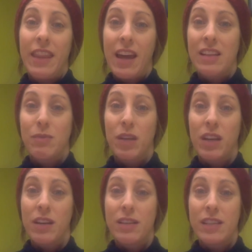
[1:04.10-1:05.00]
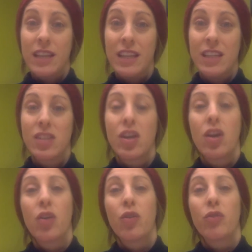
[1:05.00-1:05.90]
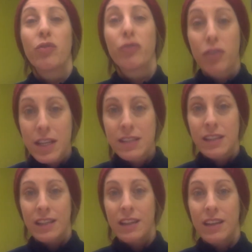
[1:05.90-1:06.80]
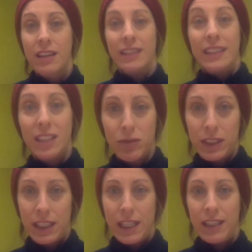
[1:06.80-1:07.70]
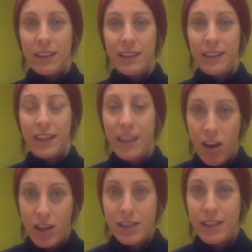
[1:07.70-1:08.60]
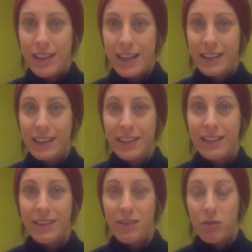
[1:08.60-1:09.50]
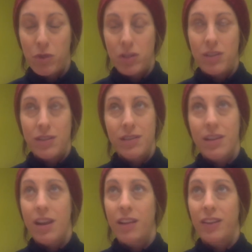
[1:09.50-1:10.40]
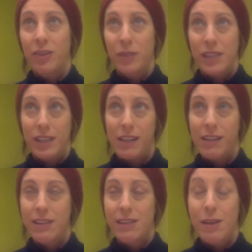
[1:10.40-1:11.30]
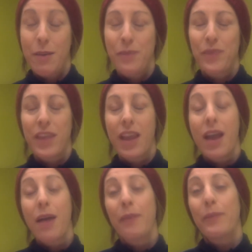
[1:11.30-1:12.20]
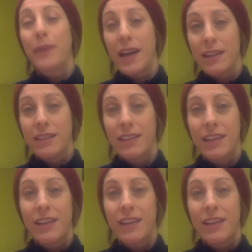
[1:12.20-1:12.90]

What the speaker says: that is because it is freezing, literally, in Austin, Texas, which is a little ridiculous. But